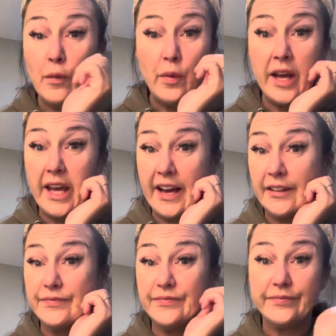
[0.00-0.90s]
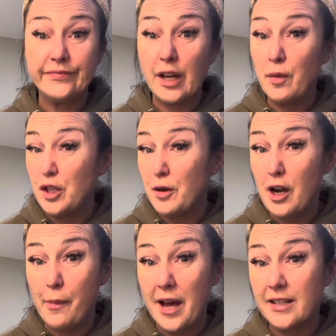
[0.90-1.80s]
here and we're doing
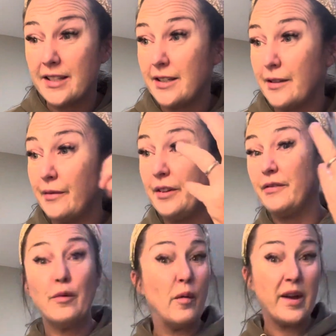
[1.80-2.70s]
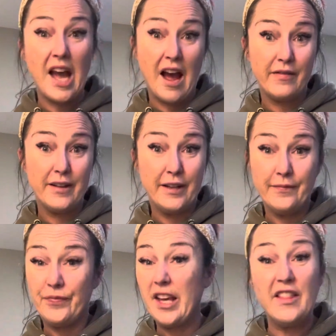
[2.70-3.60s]
our best with what we have
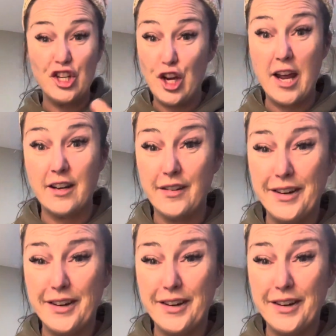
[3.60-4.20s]
in the shed.